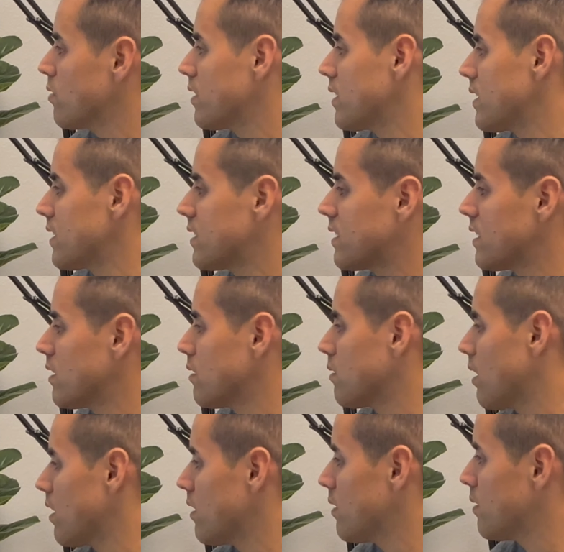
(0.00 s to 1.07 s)
This,
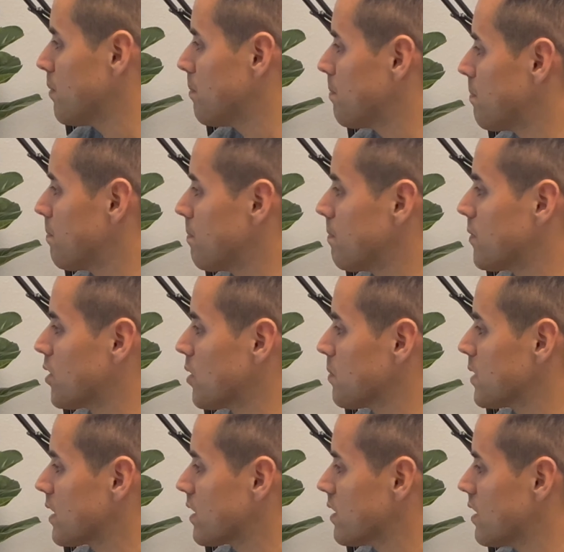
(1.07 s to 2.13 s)

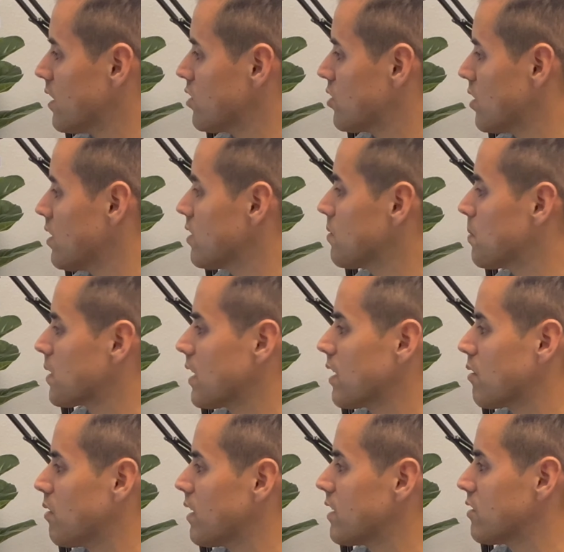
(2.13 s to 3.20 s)
terms and conditions. We're gonna
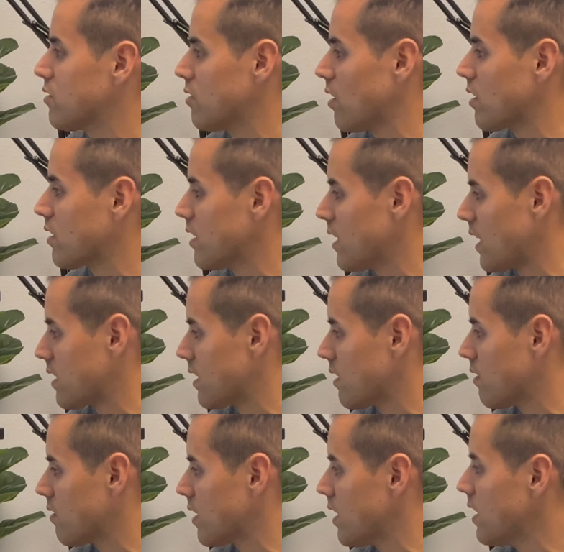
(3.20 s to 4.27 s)
go ahead and start connecting,
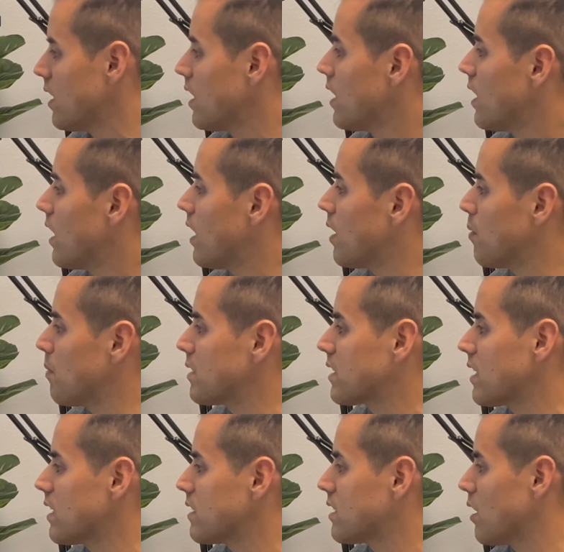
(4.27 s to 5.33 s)
okay? It's
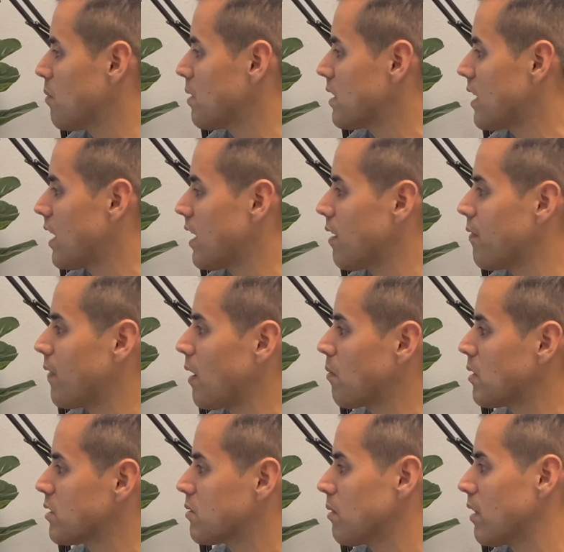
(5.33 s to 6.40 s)
gonna tell me that if I
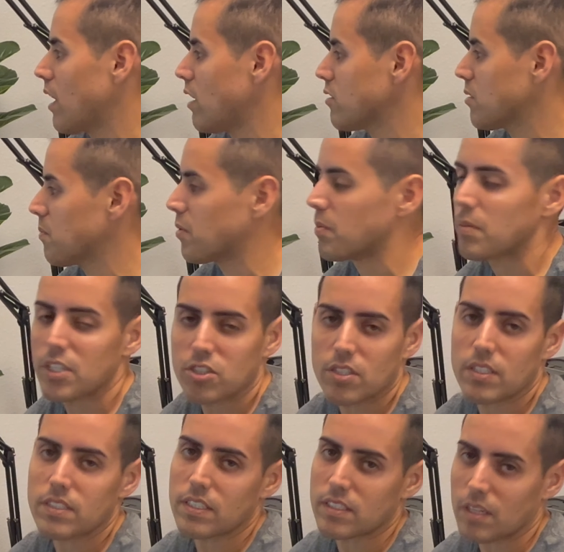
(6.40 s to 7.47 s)
want to allow some
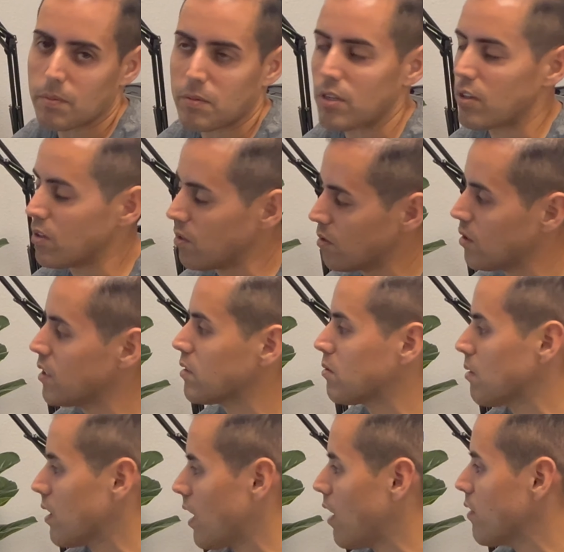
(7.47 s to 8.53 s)
permissions, it's up to you. You need
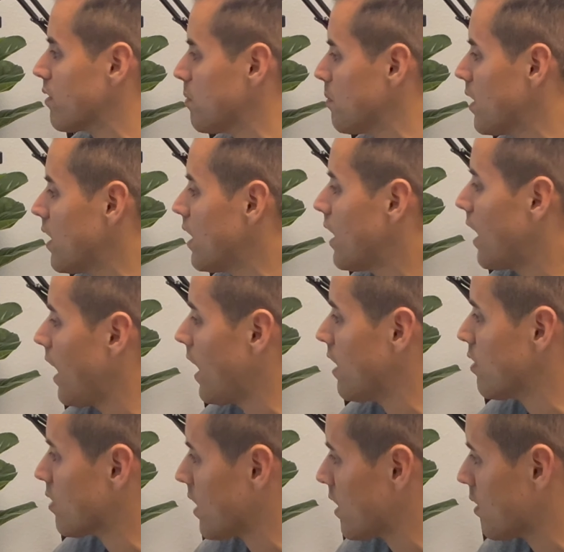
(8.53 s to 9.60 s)
to allow them,
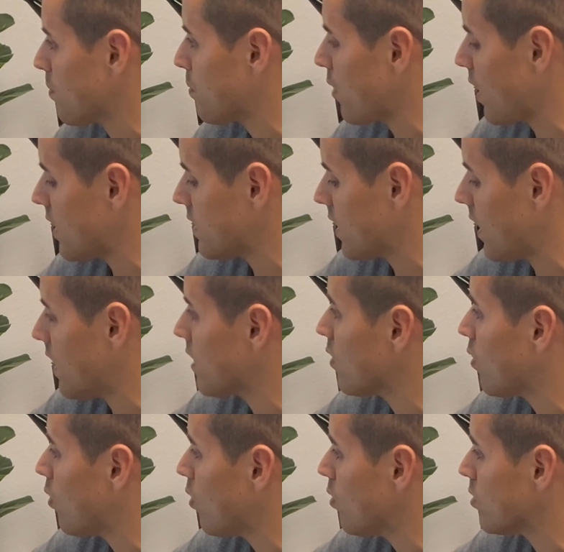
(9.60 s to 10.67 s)
and you're gonna press and
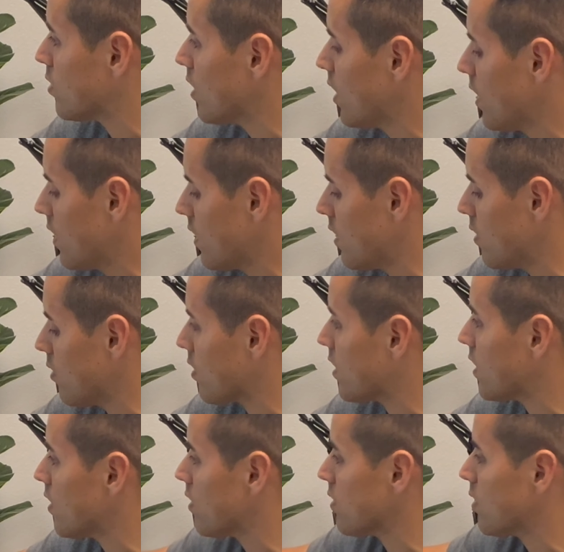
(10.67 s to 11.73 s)
hold,
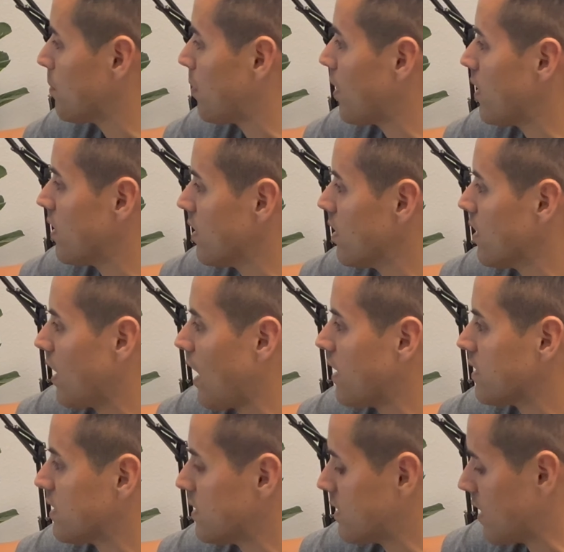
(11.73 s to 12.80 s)
here the button
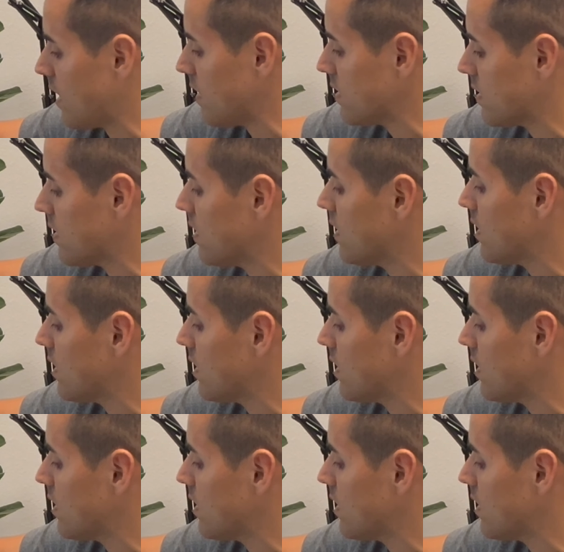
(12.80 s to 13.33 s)
as it says.